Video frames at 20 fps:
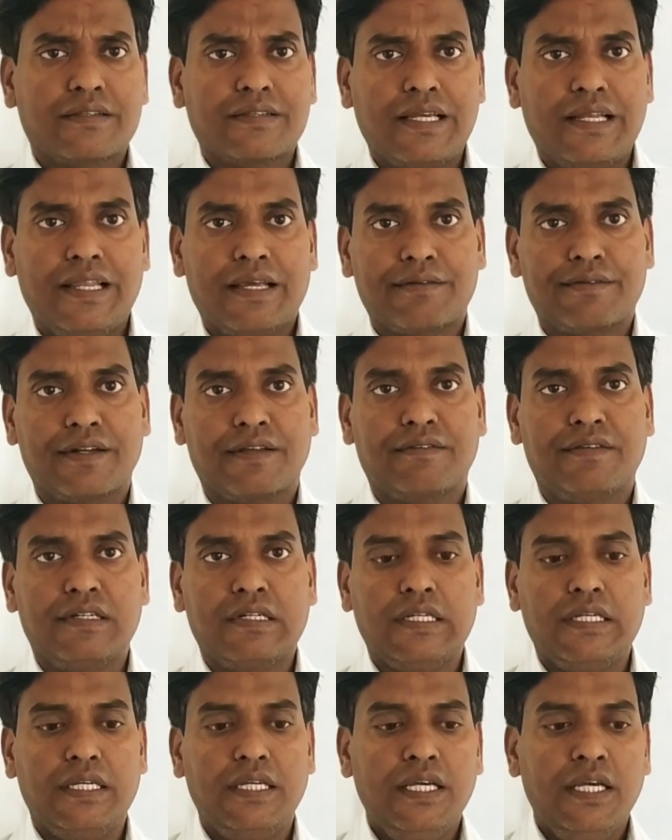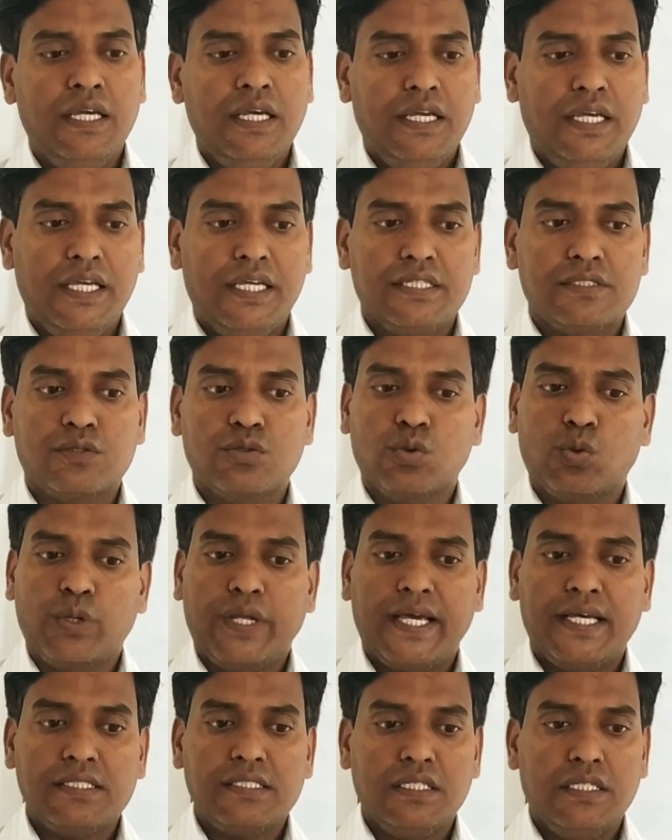electricity is known
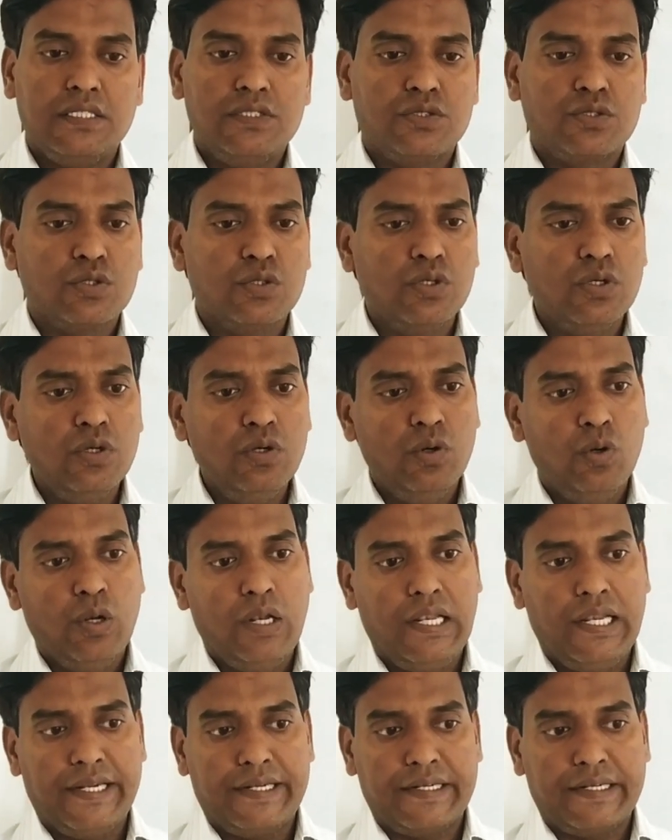as insulator.